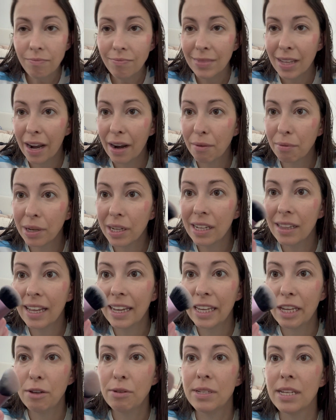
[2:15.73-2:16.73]
And I really
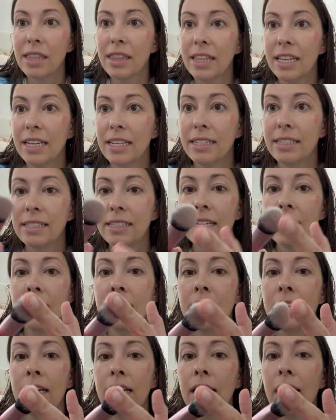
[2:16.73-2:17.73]
like using this.
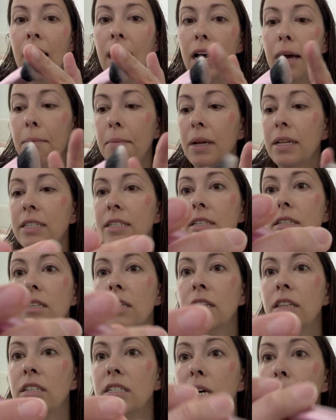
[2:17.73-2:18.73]
It's
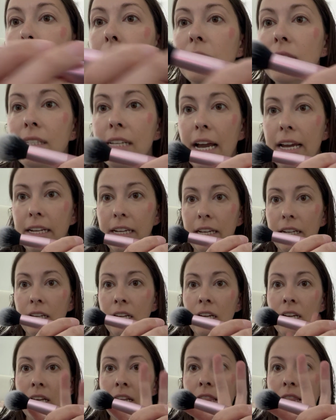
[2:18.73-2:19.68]
the double-sided.